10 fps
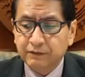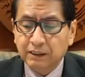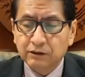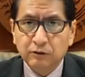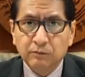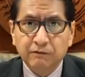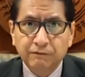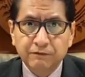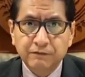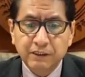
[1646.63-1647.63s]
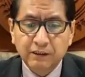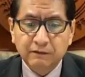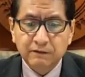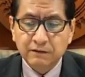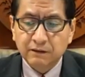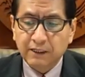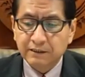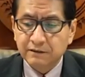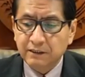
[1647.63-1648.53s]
October 15th is the last